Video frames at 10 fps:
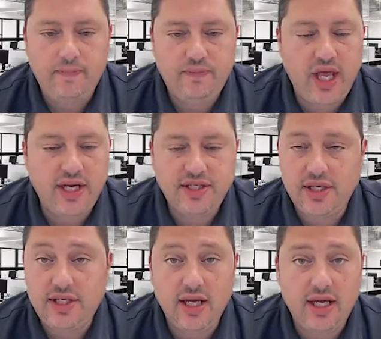Nicely
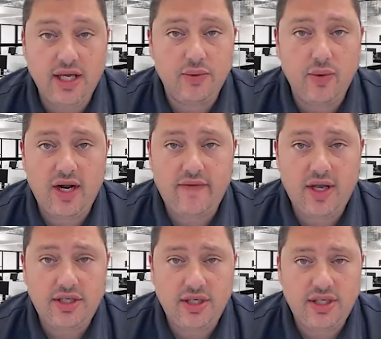done kitchen
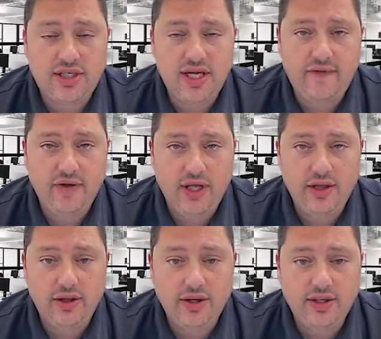renovation. Definitely
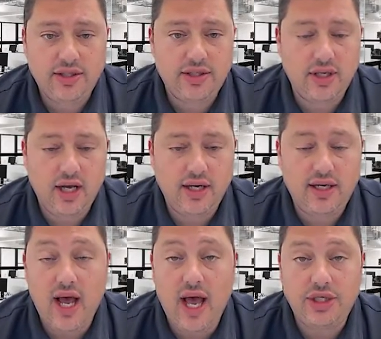looks
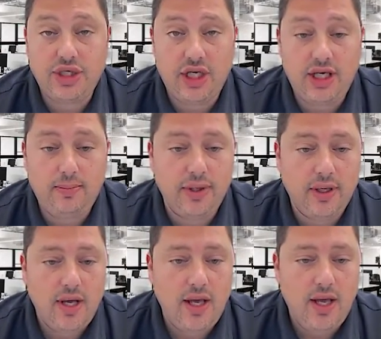not cheap
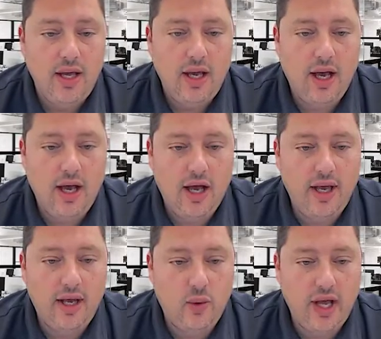
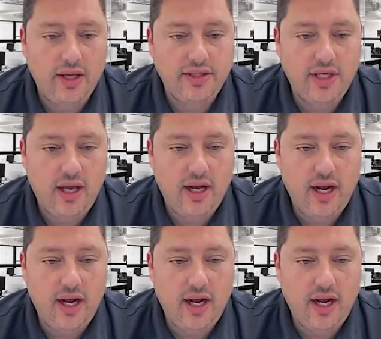and well done.